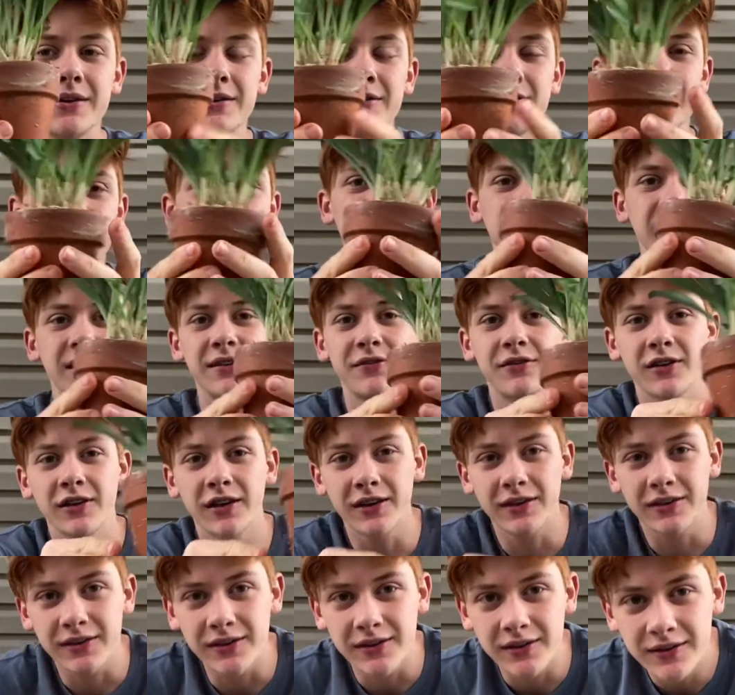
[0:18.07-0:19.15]
just leave it like
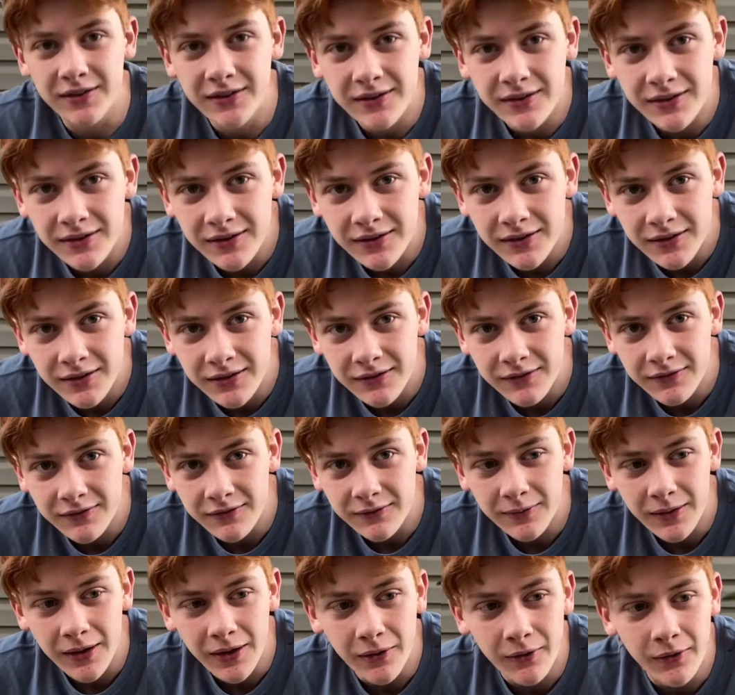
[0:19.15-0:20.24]
this from
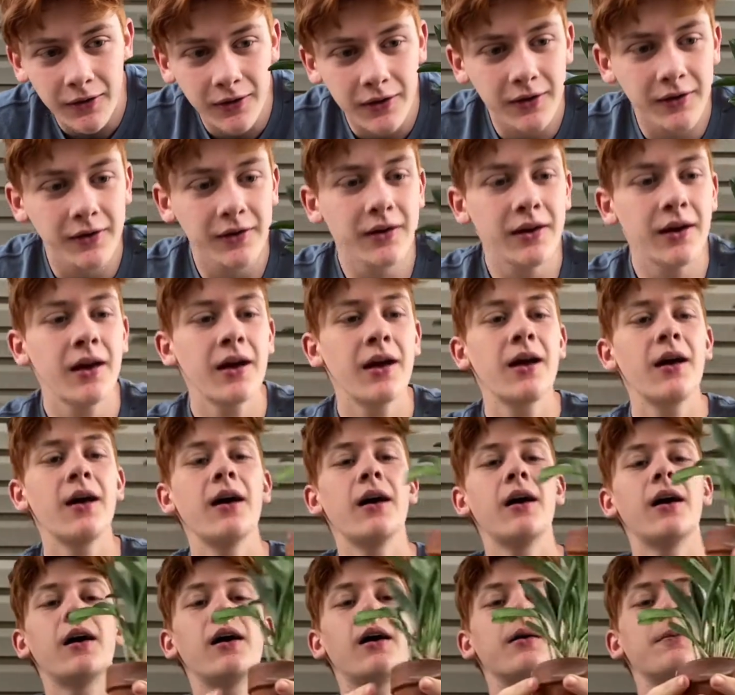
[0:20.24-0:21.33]
now on,
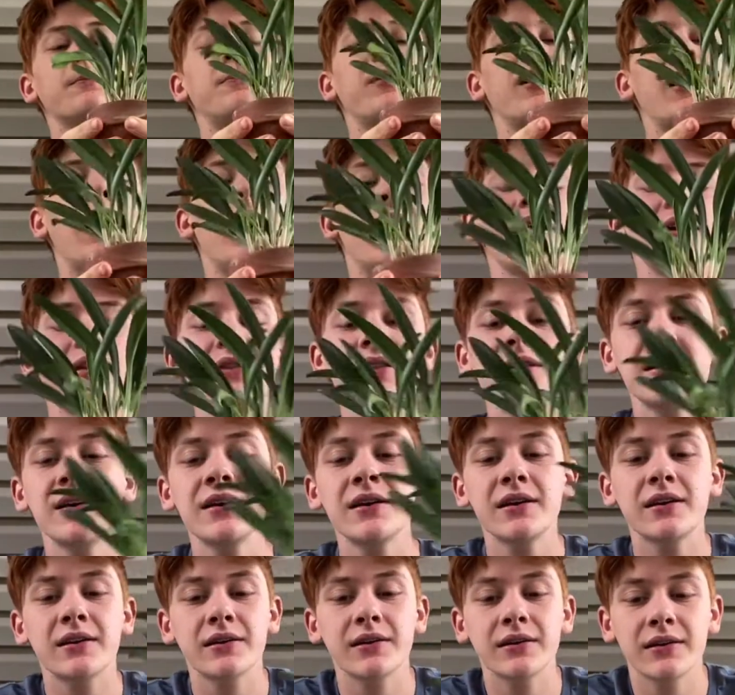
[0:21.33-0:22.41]
but I
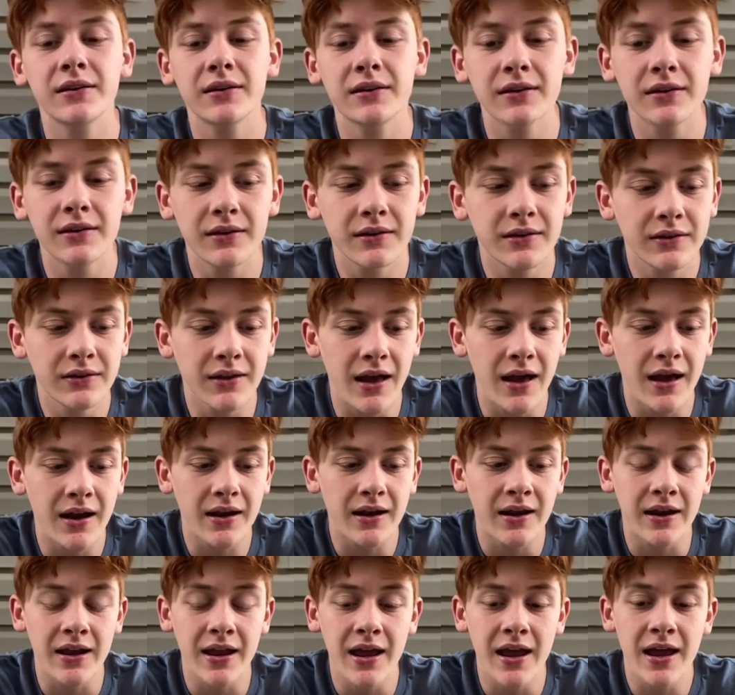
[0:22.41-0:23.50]
think that
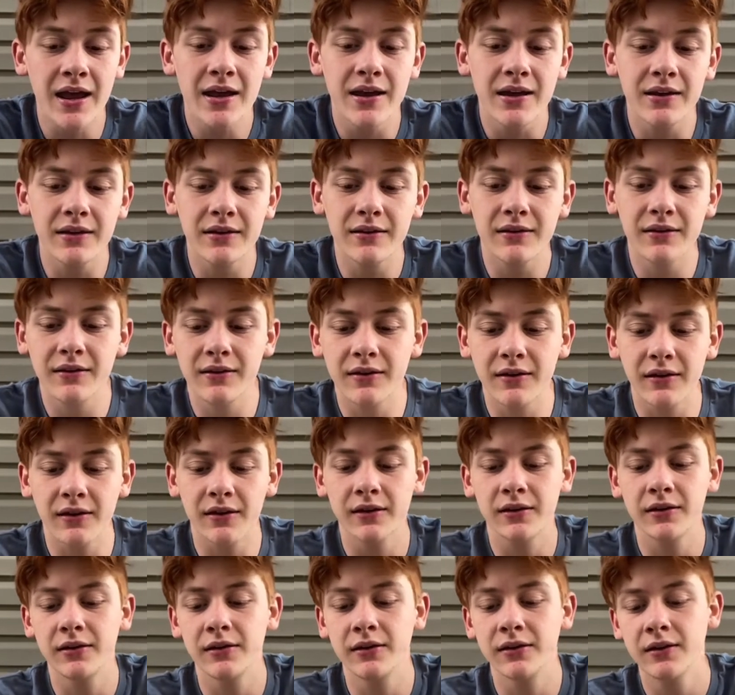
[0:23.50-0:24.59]
it hates
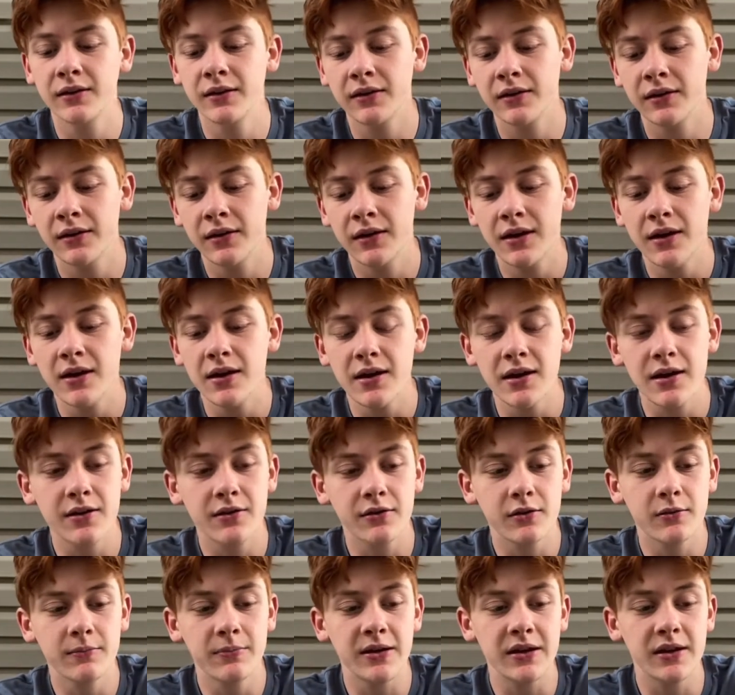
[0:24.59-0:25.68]
either
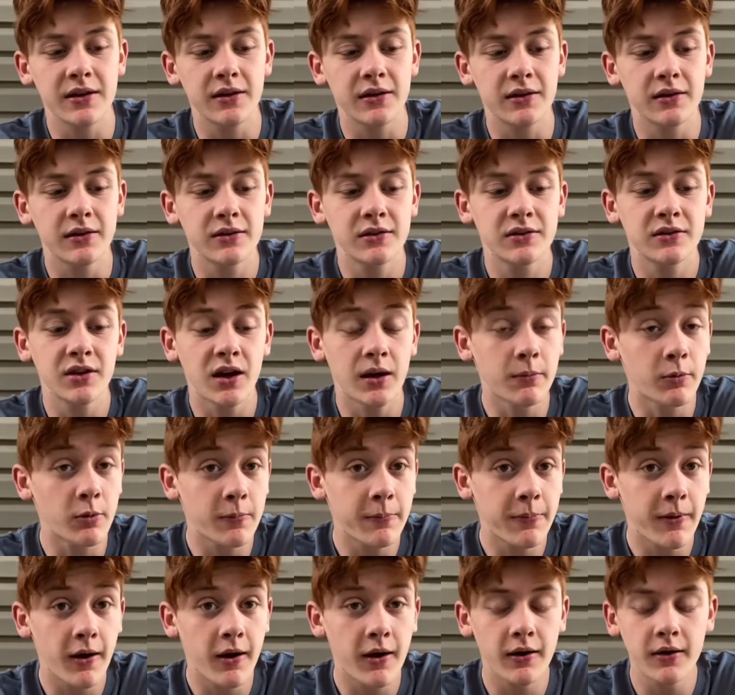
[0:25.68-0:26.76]
being double
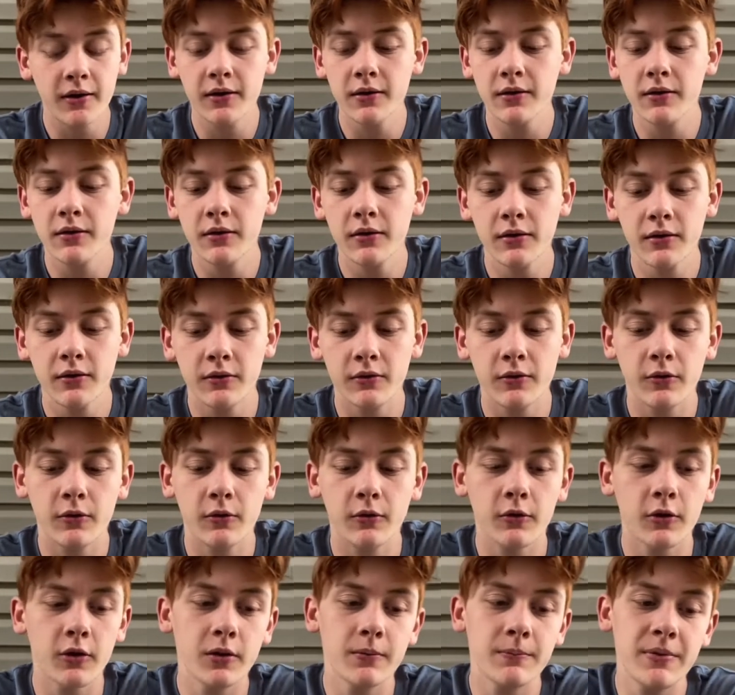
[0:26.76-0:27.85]
potted
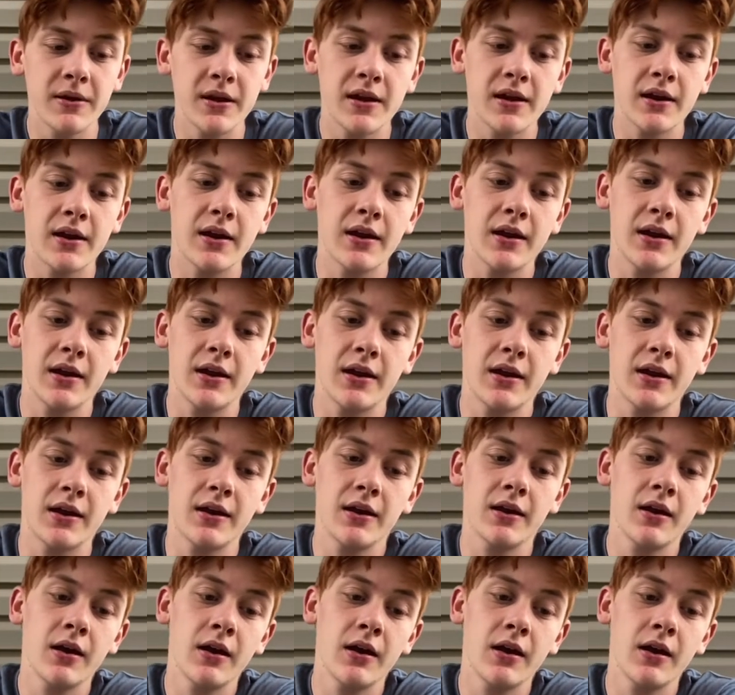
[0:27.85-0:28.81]
or being in